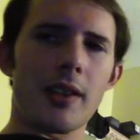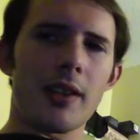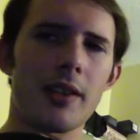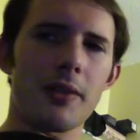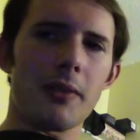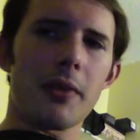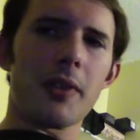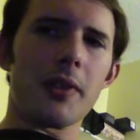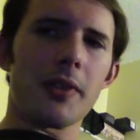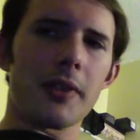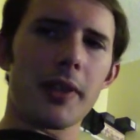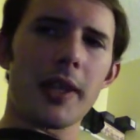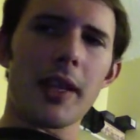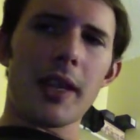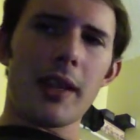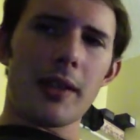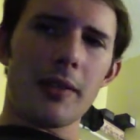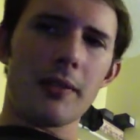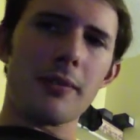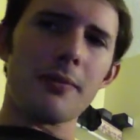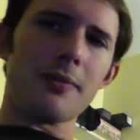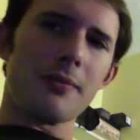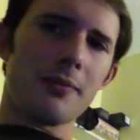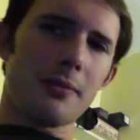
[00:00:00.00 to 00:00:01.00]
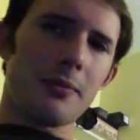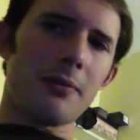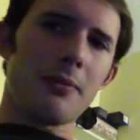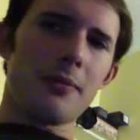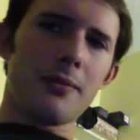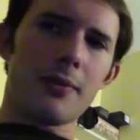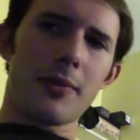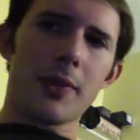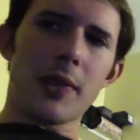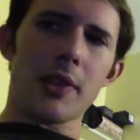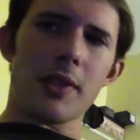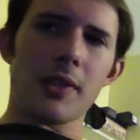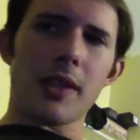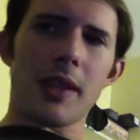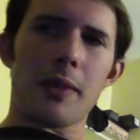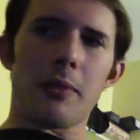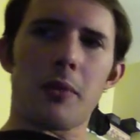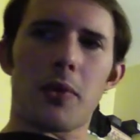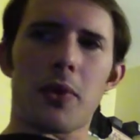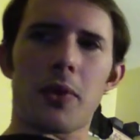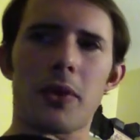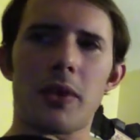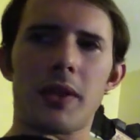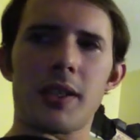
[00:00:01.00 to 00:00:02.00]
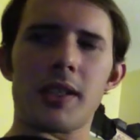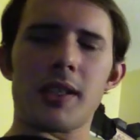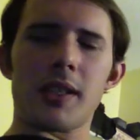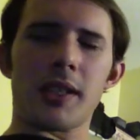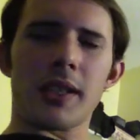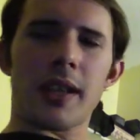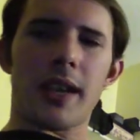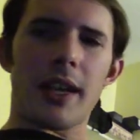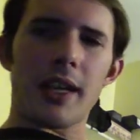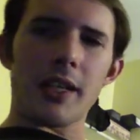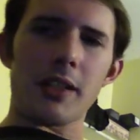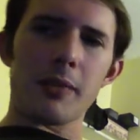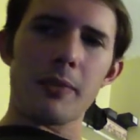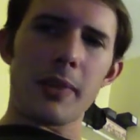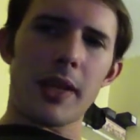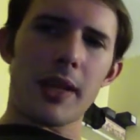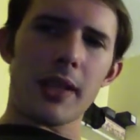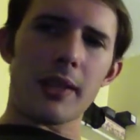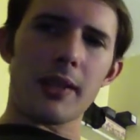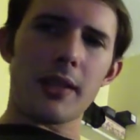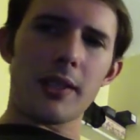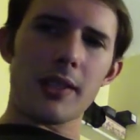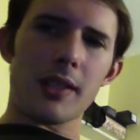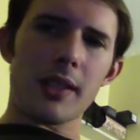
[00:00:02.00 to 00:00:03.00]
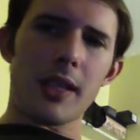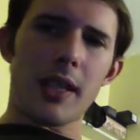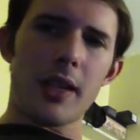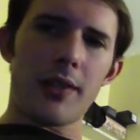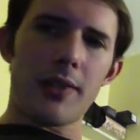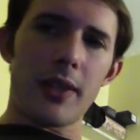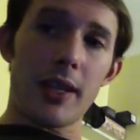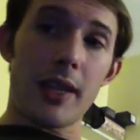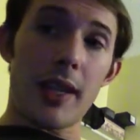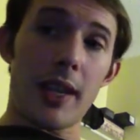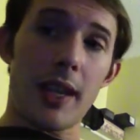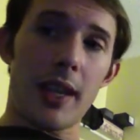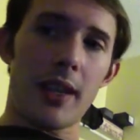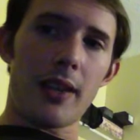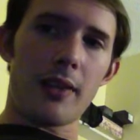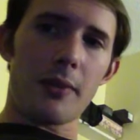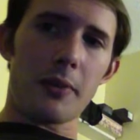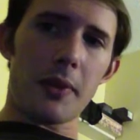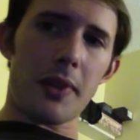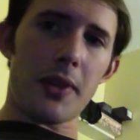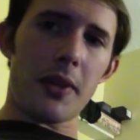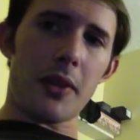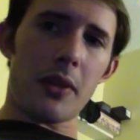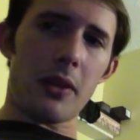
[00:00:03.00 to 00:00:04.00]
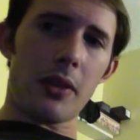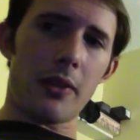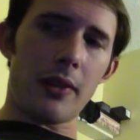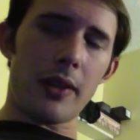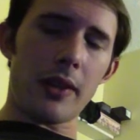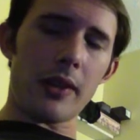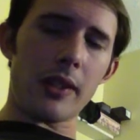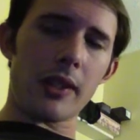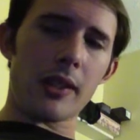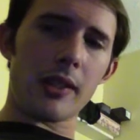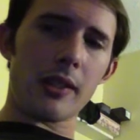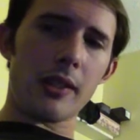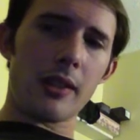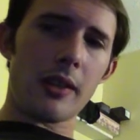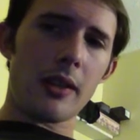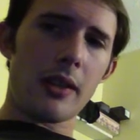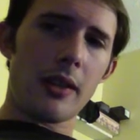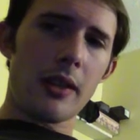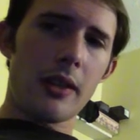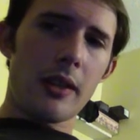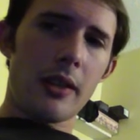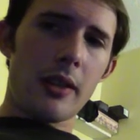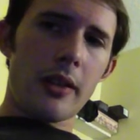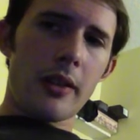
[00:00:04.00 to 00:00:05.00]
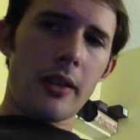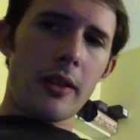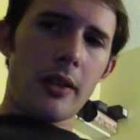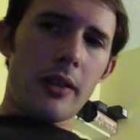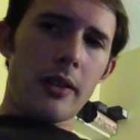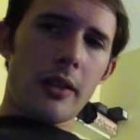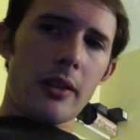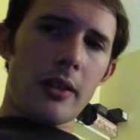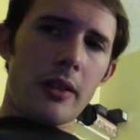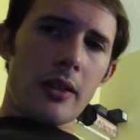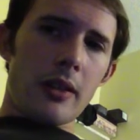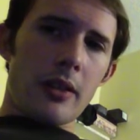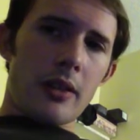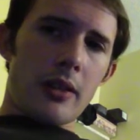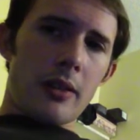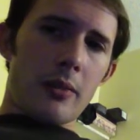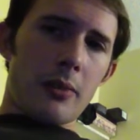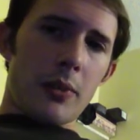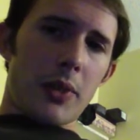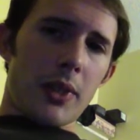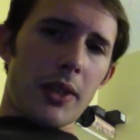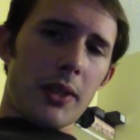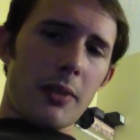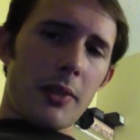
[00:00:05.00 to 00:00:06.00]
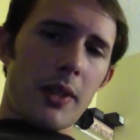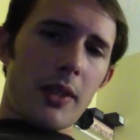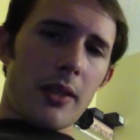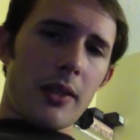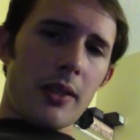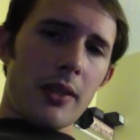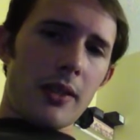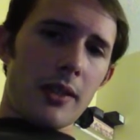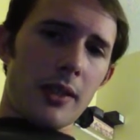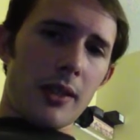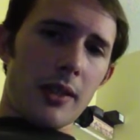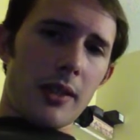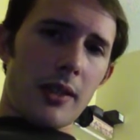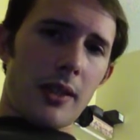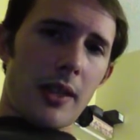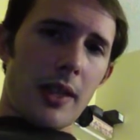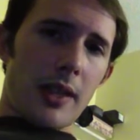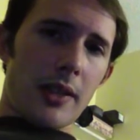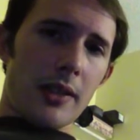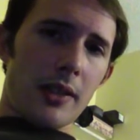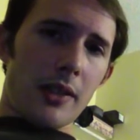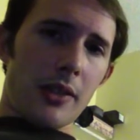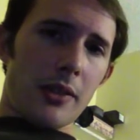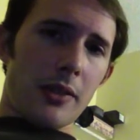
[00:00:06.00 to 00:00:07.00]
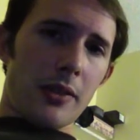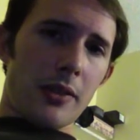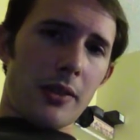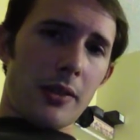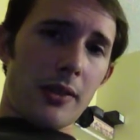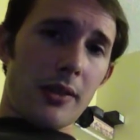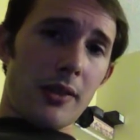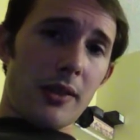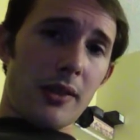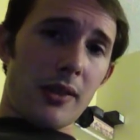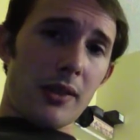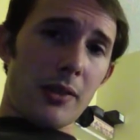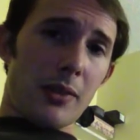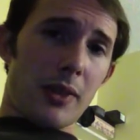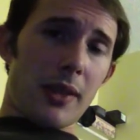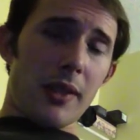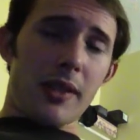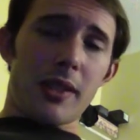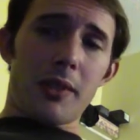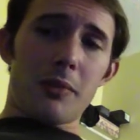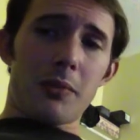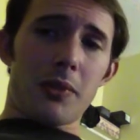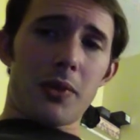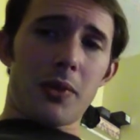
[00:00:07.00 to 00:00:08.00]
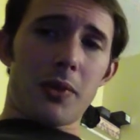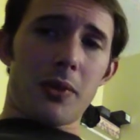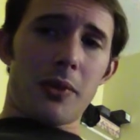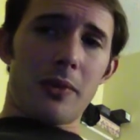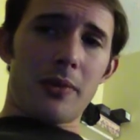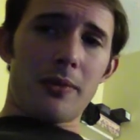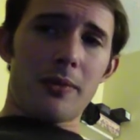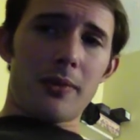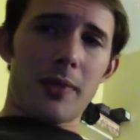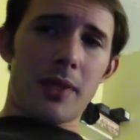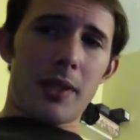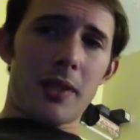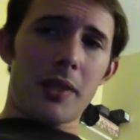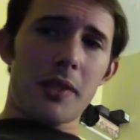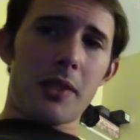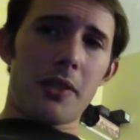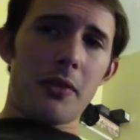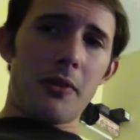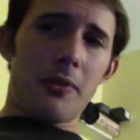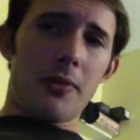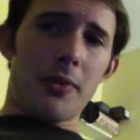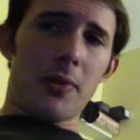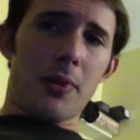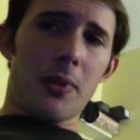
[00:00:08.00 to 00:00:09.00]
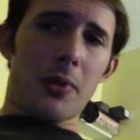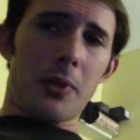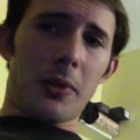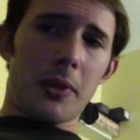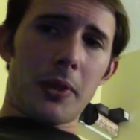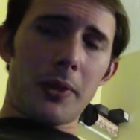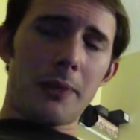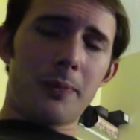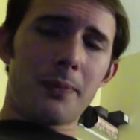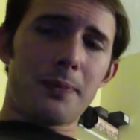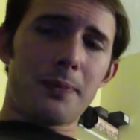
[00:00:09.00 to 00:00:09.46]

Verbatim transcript: Well, yeah, there's that moralistic aspect that's kind of innate with all of us. But to be honest, the answer is quite simple, and it's twofold.